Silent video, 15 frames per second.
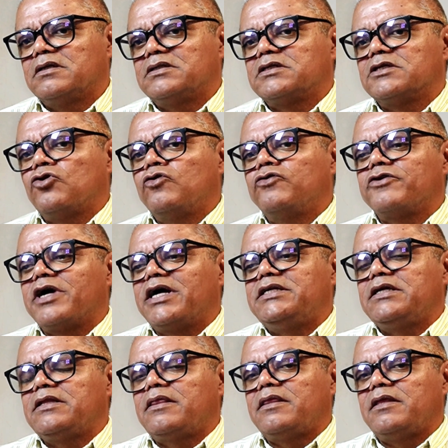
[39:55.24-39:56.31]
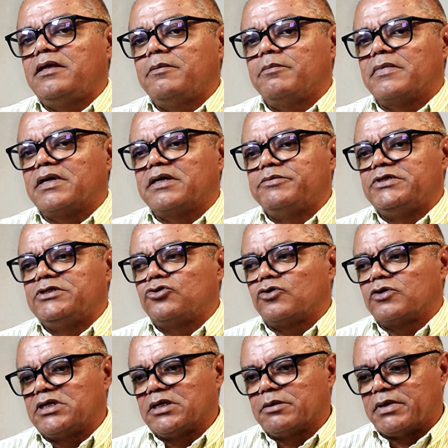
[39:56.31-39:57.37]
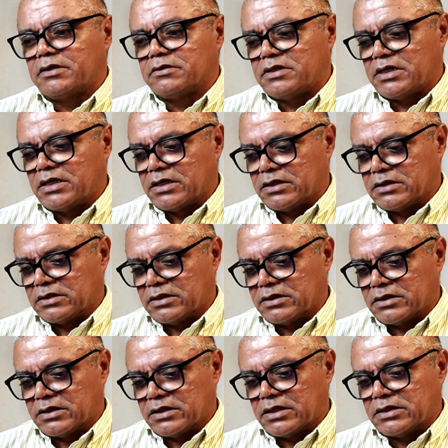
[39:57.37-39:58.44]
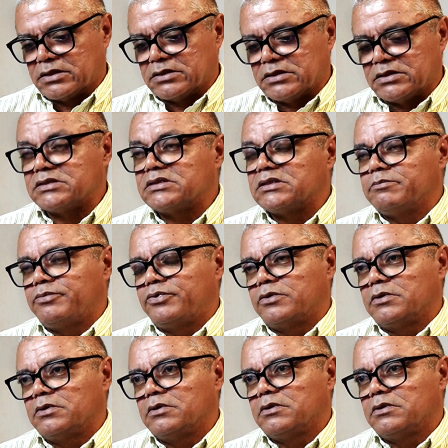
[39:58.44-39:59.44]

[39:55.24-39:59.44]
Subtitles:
it's an overriding theme I've been talking about there is simple.